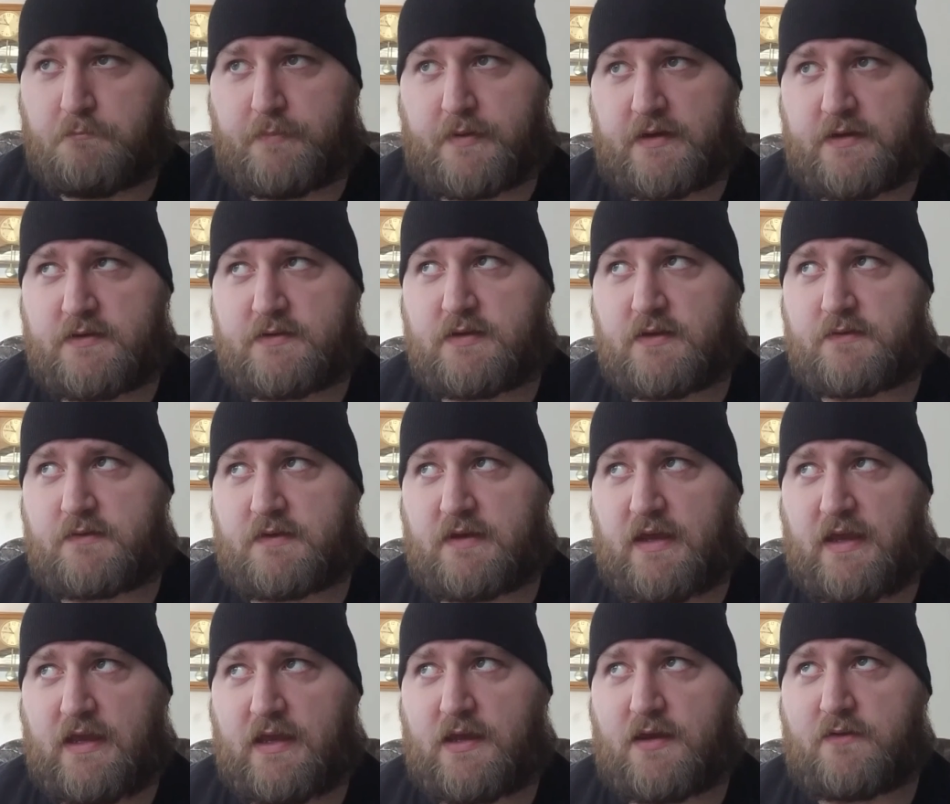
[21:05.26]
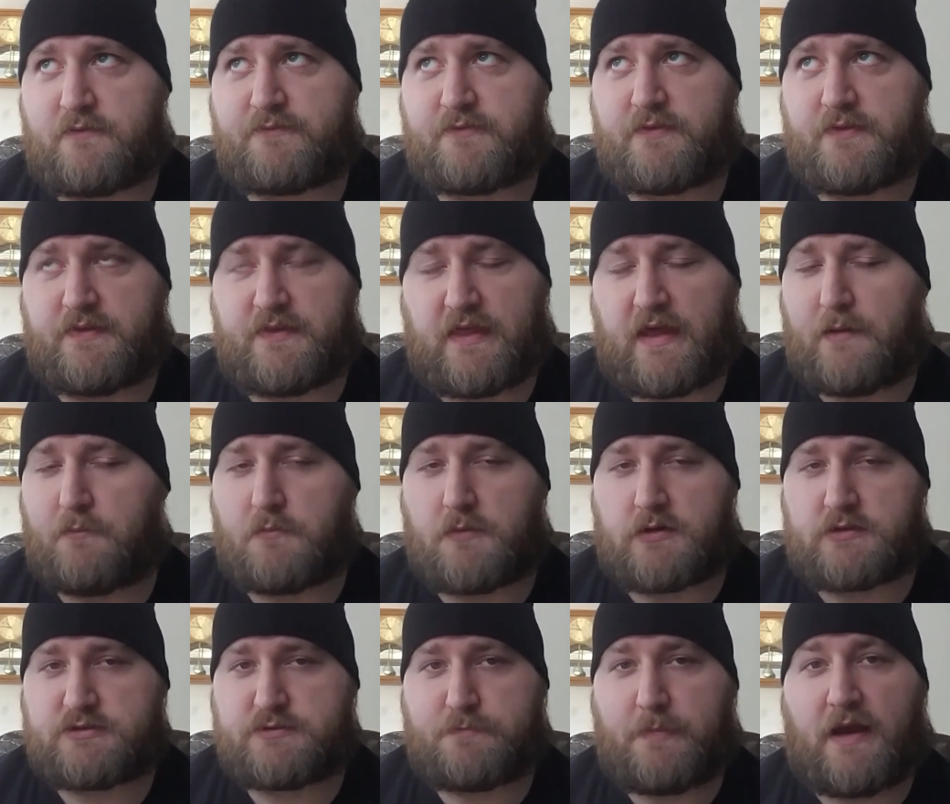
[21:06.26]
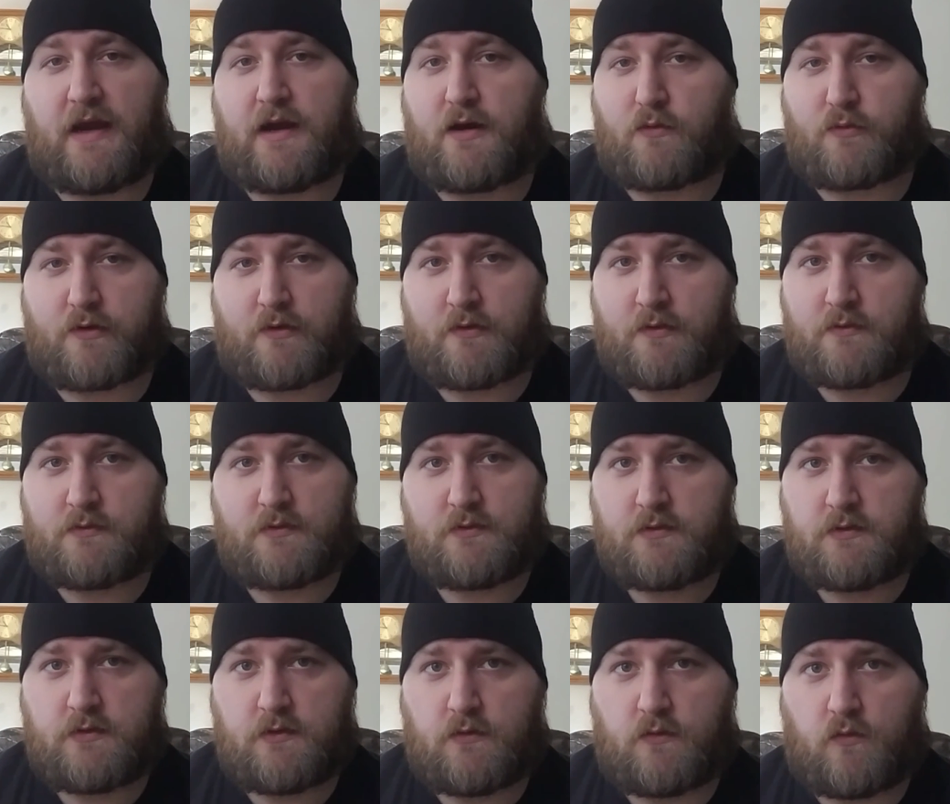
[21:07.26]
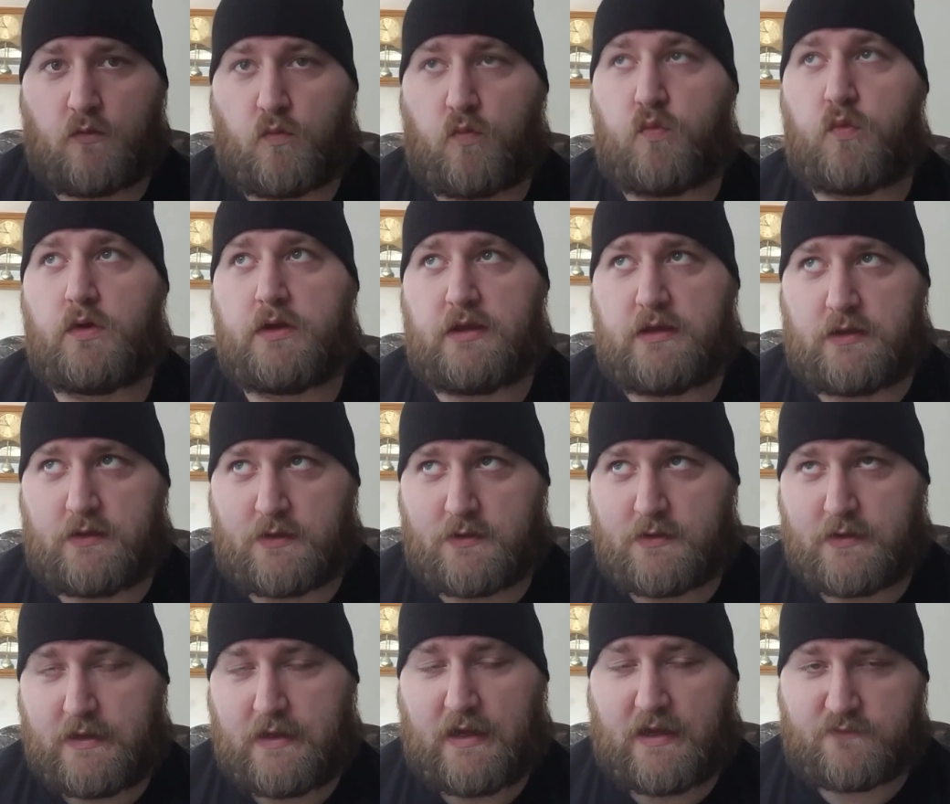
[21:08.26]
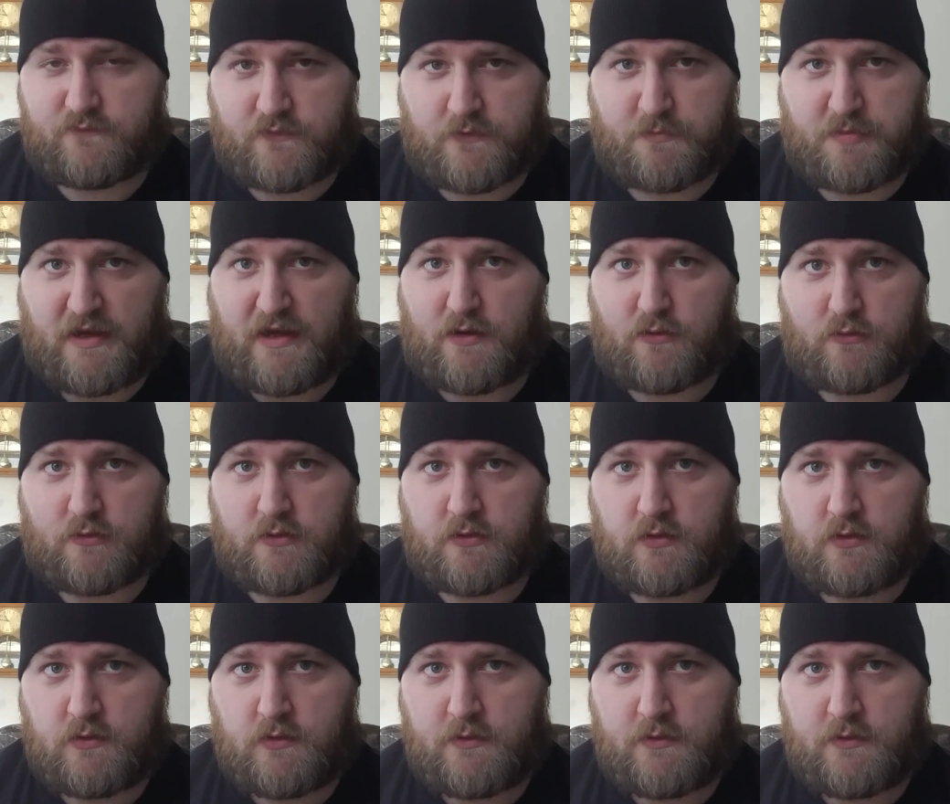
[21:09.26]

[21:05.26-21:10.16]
but it doesn't have that much power. We have the power.